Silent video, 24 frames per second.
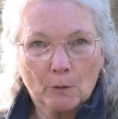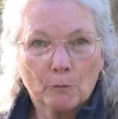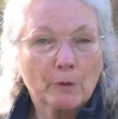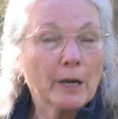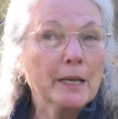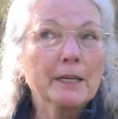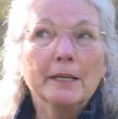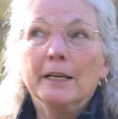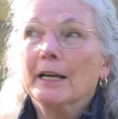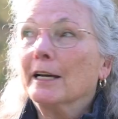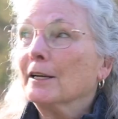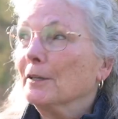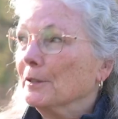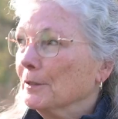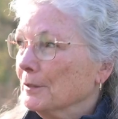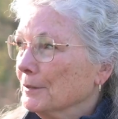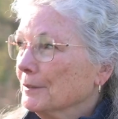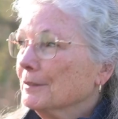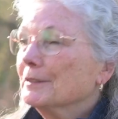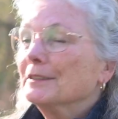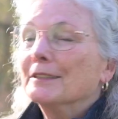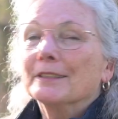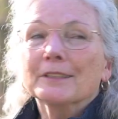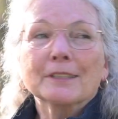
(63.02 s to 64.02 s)
Right now,
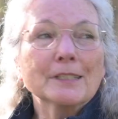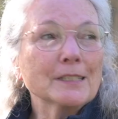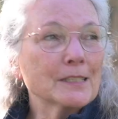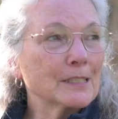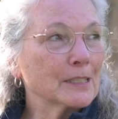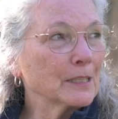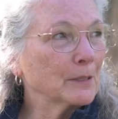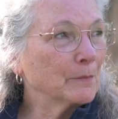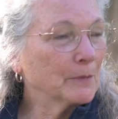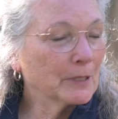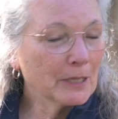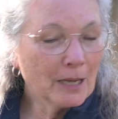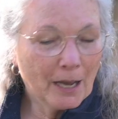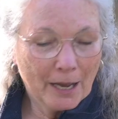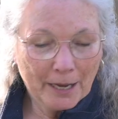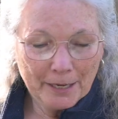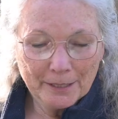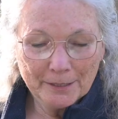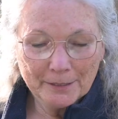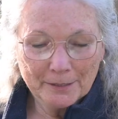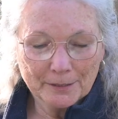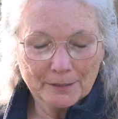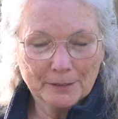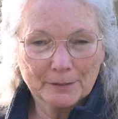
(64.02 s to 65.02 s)
you can see
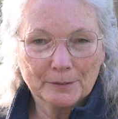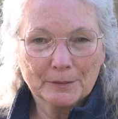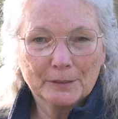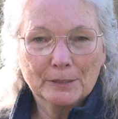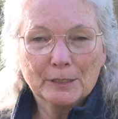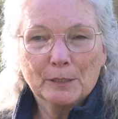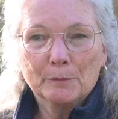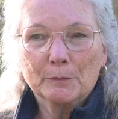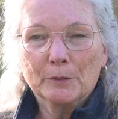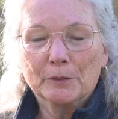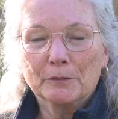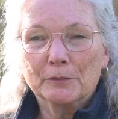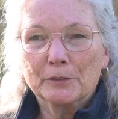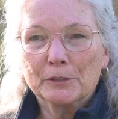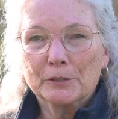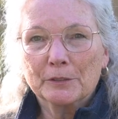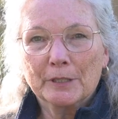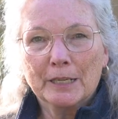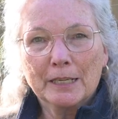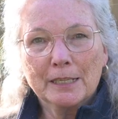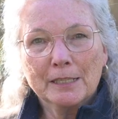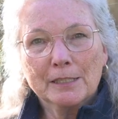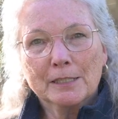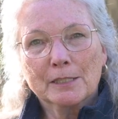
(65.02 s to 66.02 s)
behind a number of
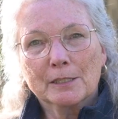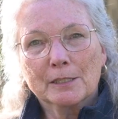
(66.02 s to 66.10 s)
trees,